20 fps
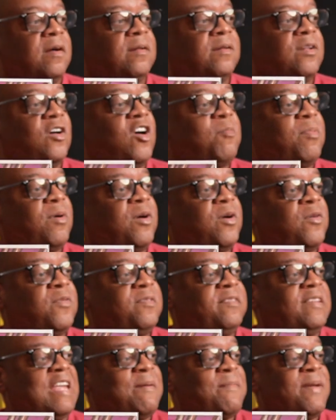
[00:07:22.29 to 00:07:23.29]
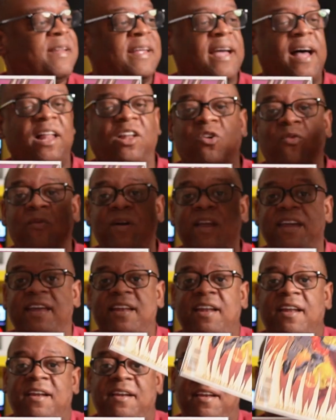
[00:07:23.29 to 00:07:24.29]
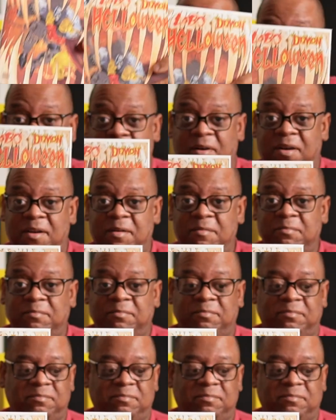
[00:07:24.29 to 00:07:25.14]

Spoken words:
Lobo Demon Halloween number 1.